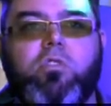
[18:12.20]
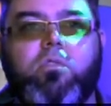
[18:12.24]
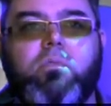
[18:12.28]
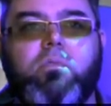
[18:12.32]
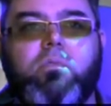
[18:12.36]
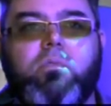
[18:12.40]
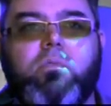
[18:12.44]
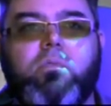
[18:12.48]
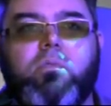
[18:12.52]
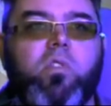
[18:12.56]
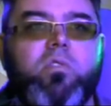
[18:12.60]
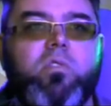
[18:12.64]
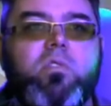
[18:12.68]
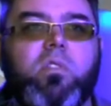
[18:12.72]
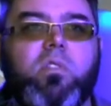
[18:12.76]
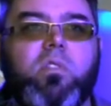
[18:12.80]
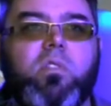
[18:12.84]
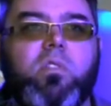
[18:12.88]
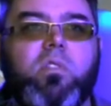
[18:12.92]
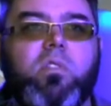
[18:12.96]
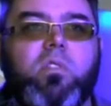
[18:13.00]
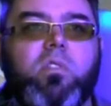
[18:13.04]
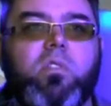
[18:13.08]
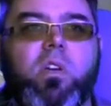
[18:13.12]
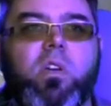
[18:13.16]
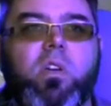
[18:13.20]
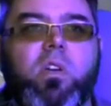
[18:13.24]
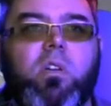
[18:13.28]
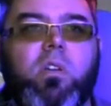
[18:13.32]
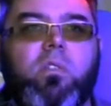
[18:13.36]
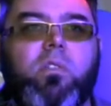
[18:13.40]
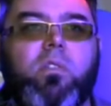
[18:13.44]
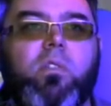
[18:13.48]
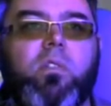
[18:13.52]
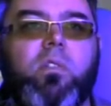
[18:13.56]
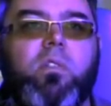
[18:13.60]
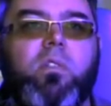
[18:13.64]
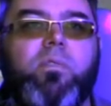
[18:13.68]
Mostly
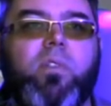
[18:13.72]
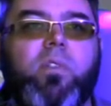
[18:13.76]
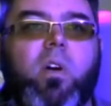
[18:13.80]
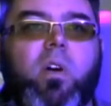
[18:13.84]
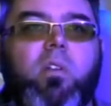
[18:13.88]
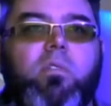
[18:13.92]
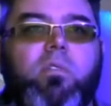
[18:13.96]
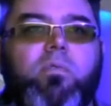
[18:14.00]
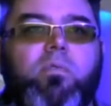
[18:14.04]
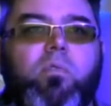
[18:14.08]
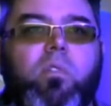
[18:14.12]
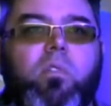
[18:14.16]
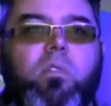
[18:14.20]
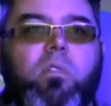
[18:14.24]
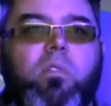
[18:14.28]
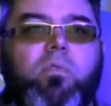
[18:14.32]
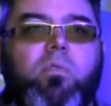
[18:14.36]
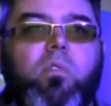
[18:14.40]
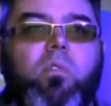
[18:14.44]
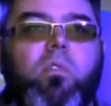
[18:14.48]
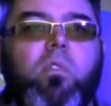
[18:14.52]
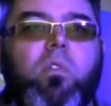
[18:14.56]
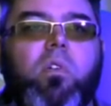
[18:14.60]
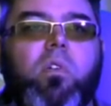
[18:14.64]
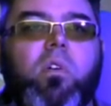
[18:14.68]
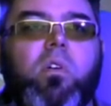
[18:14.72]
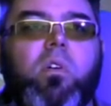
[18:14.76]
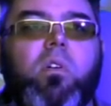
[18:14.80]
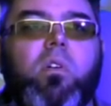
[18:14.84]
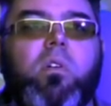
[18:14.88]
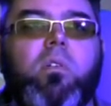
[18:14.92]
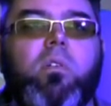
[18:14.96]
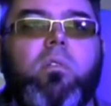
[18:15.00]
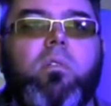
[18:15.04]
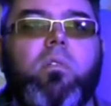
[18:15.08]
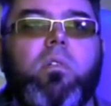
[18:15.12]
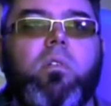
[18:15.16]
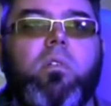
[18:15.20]
35 to 44.
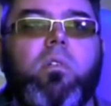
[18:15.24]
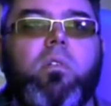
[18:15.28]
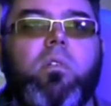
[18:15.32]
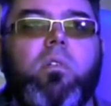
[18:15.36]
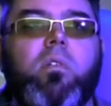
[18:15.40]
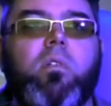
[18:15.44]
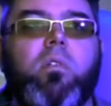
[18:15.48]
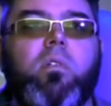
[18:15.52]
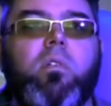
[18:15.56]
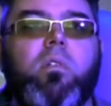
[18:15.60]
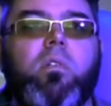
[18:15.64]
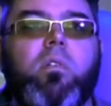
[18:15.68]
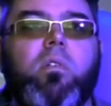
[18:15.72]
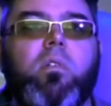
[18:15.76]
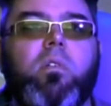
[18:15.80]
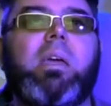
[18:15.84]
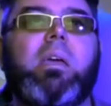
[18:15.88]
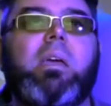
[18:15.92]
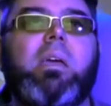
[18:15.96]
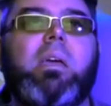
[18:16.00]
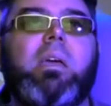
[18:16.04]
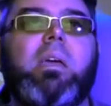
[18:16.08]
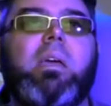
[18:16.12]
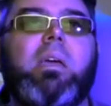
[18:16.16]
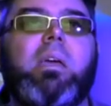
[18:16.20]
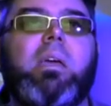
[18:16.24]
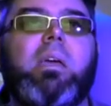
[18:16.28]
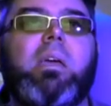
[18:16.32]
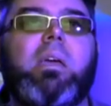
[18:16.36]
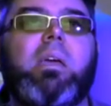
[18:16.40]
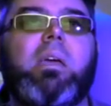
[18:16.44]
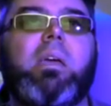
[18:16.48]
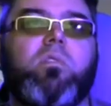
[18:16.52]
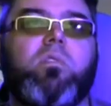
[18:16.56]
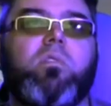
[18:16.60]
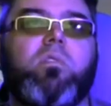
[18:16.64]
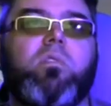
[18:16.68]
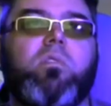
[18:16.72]
Oh, me. Okay, so
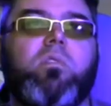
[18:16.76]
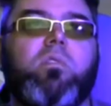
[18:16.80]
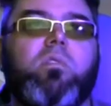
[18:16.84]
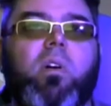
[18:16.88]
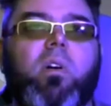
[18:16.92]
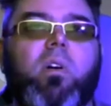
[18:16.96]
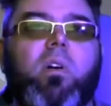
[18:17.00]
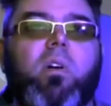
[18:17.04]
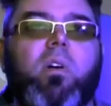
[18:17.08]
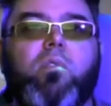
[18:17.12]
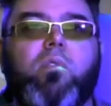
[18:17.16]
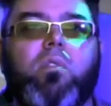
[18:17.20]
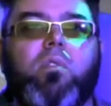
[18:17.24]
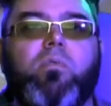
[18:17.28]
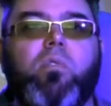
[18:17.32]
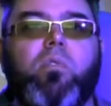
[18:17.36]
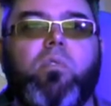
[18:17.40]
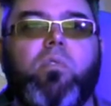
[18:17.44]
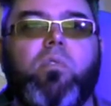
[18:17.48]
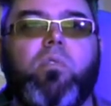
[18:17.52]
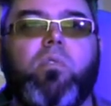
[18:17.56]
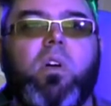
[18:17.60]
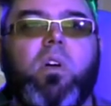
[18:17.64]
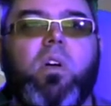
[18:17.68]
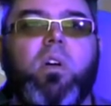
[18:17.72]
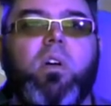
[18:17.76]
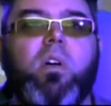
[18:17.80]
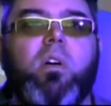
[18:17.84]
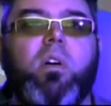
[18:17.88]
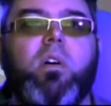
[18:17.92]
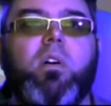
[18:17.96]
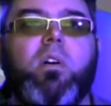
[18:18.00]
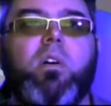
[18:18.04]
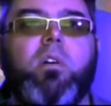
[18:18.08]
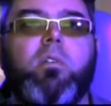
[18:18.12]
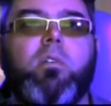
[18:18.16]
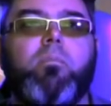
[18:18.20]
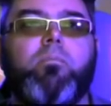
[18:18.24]
35 to 44.
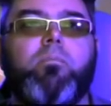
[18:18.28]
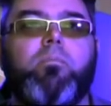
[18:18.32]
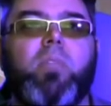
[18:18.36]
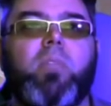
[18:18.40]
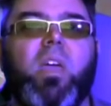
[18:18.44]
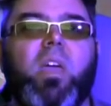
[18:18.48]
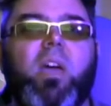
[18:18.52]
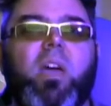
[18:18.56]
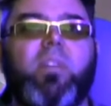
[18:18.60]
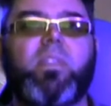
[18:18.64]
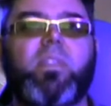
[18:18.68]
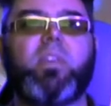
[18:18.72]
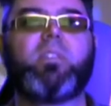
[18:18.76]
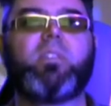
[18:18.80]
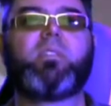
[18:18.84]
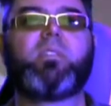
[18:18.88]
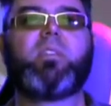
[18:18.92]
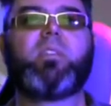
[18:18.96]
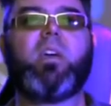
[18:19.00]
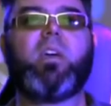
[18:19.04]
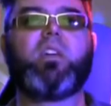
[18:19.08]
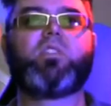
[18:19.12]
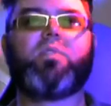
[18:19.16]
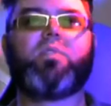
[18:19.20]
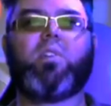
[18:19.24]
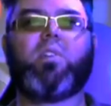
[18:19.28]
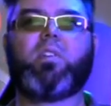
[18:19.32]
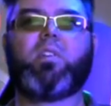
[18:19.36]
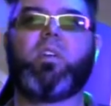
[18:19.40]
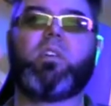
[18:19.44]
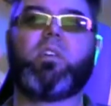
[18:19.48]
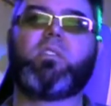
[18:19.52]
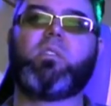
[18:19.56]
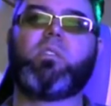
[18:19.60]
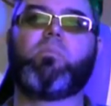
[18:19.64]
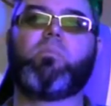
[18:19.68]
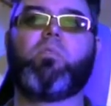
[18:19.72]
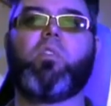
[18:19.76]
At this stage of our
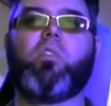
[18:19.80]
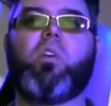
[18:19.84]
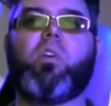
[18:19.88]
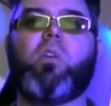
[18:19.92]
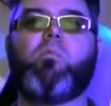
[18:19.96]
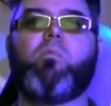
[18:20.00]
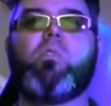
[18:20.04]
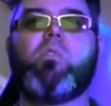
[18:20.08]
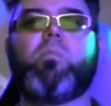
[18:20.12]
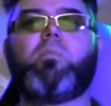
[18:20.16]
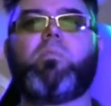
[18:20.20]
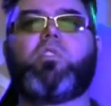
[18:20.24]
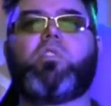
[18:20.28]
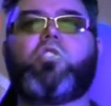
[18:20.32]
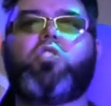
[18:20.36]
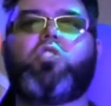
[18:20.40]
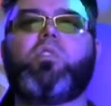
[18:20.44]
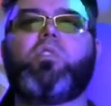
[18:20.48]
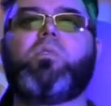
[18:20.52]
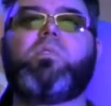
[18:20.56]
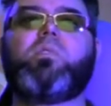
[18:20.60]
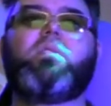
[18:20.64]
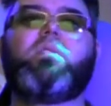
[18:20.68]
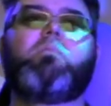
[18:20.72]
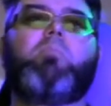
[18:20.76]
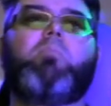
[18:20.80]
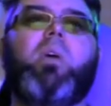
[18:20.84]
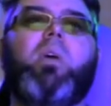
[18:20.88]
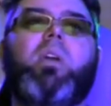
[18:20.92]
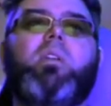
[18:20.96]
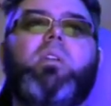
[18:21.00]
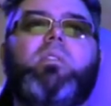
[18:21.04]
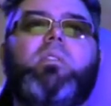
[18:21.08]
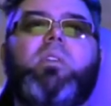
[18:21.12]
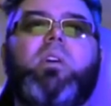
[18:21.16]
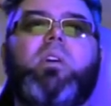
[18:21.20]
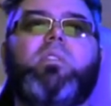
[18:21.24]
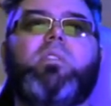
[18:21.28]
testing program, we'll be choosing beta
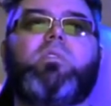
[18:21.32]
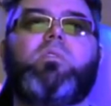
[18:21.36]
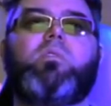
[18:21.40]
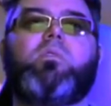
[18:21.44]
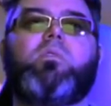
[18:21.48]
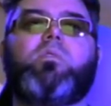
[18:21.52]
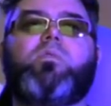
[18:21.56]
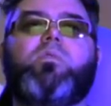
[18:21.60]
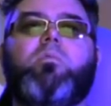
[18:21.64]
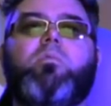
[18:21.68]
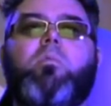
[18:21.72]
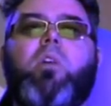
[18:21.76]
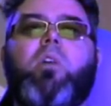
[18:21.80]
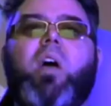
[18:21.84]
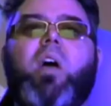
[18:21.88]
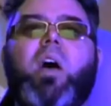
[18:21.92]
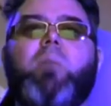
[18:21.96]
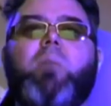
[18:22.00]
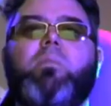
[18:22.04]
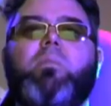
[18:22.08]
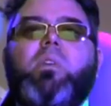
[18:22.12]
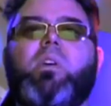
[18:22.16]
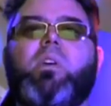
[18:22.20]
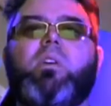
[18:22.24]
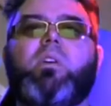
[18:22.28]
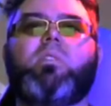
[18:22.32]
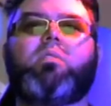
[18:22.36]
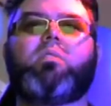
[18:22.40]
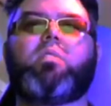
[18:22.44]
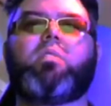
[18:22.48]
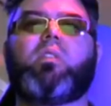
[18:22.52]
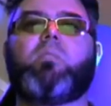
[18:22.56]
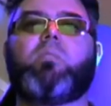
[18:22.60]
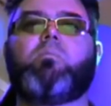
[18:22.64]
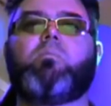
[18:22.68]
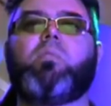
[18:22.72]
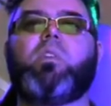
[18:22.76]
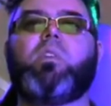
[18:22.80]
testers from our applicants. The
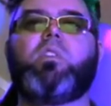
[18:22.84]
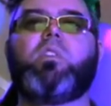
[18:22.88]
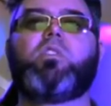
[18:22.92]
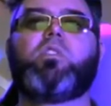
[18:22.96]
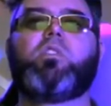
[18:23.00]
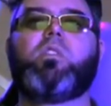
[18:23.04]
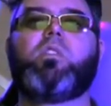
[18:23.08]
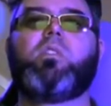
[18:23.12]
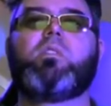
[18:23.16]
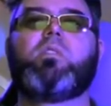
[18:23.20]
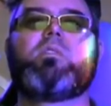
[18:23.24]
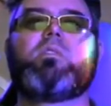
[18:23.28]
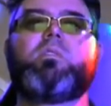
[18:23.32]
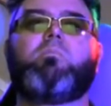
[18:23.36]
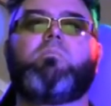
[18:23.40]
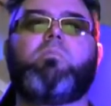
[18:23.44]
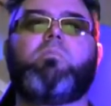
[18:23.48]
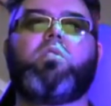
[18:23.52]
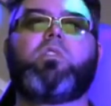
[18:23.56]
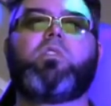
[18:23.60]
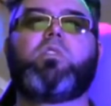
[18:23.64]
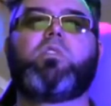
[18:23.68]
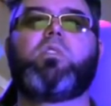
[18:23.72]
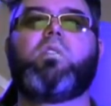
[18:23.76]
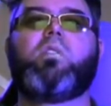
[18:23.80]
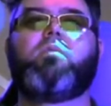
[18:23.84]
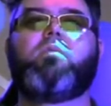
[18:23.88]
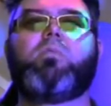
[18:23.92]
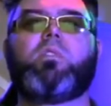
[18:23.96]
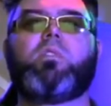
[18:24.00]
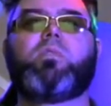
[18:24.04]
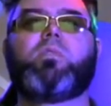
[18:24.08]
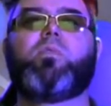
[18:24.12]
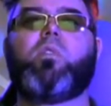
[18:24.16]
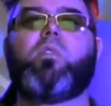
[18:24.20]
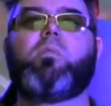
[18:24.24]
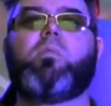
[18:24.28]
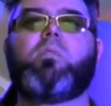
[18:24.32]
completion and submission of this
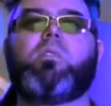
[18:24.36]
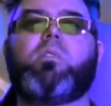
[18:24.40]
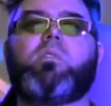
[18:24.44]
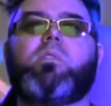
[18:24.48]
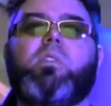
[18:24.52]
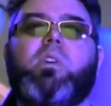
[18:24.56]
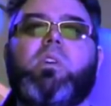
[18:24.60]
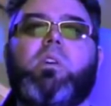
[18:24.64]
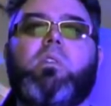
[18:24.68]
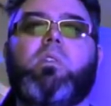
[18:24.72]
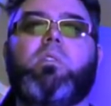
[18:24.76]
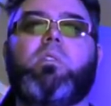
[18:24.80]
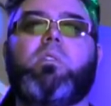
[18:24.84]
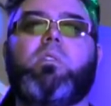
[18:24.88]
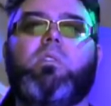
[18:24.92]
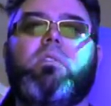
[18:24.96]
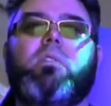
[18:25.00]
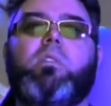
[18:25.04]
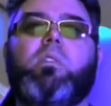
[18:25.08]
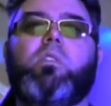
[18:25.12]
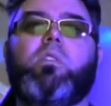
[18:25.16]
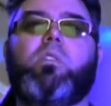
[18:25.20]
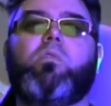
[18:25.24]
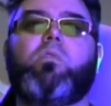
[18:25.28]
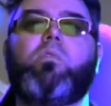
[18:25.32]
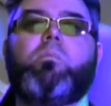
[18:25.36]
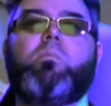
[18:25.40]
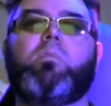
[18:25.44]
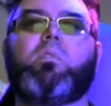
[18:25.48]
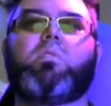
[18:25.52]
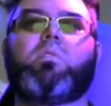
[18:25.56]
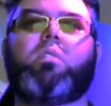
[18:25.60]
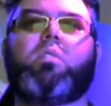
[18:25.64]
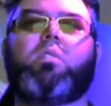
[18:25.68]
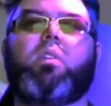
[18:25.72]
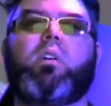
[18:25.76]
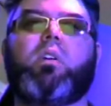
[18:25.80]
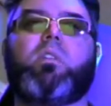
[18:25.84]
form doesn't guarantee that you will be
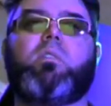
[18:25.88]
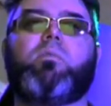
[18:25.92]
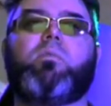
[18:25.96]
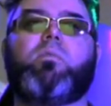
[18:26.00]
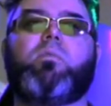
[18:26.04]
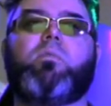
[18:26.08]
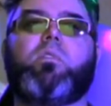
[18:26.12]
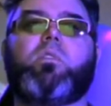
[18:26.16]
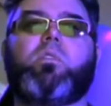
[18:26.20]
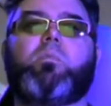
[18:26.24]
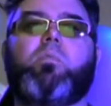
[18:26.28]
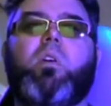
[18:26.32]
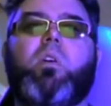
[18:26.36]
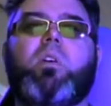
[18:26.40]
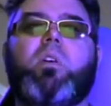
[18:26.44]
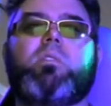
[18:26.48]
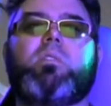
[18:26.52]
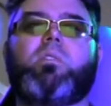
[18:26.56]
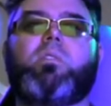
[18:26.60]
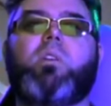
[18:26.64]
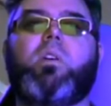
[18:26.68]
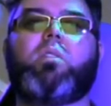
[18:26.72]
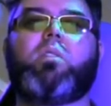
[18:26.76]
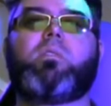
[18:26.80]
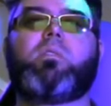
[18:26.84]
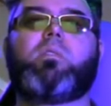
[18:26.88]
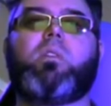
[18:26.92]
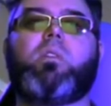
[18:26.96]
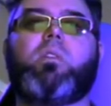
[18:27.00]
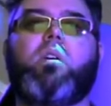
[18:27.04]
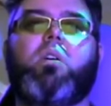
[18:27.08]
selected for this process.